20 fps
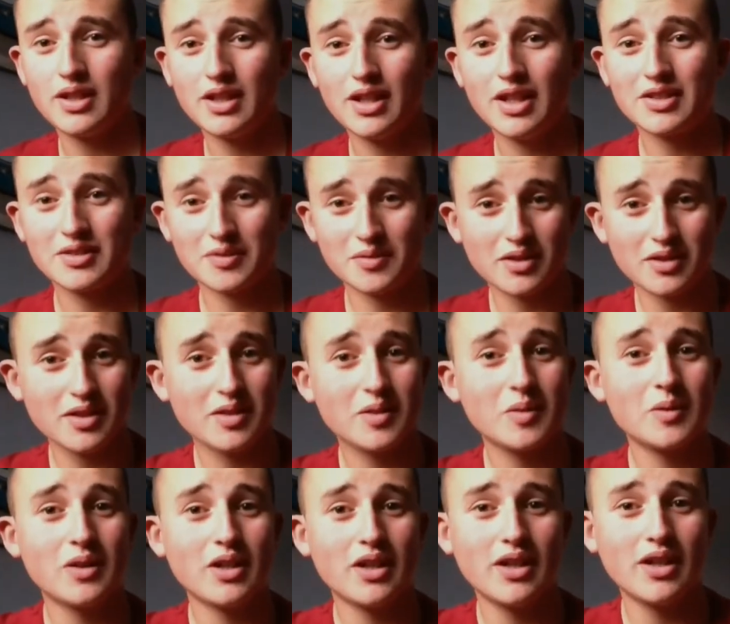as I'm going to
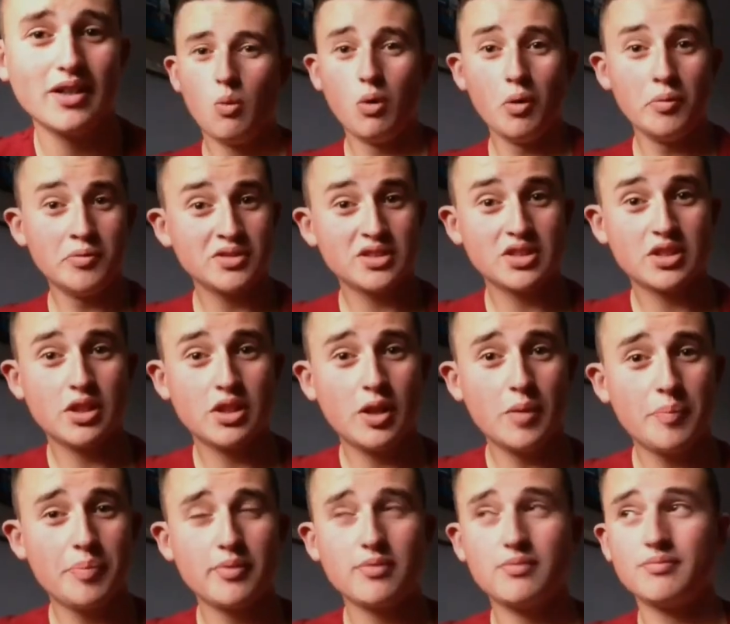call her. Woman cop,